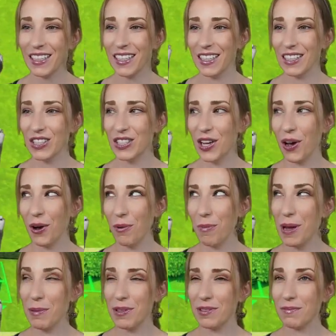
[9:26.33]
So
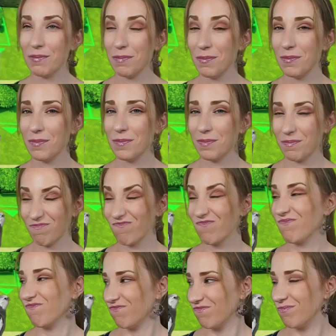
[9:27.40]

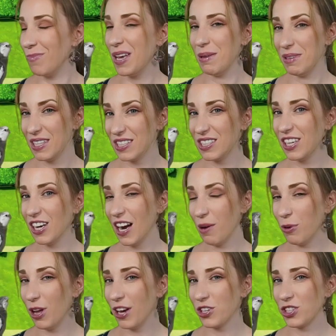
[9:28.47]
maybe this year I
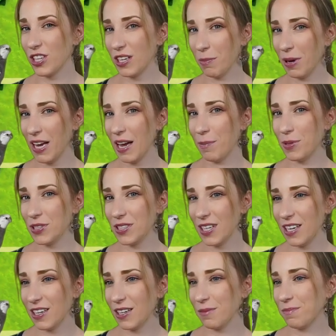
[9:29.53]
will actually get my apple
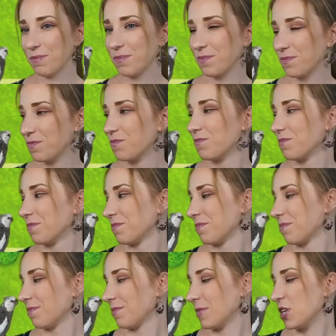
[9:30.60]
cider.
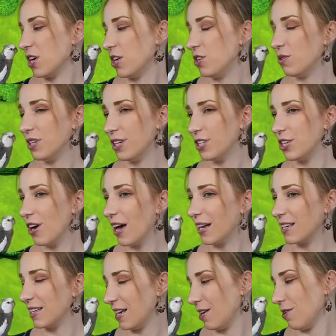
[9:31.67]
Are you gonna
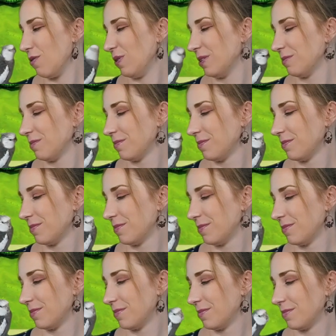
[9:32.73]
talk now?
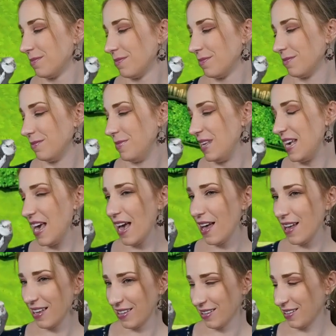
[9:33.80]
Yeah?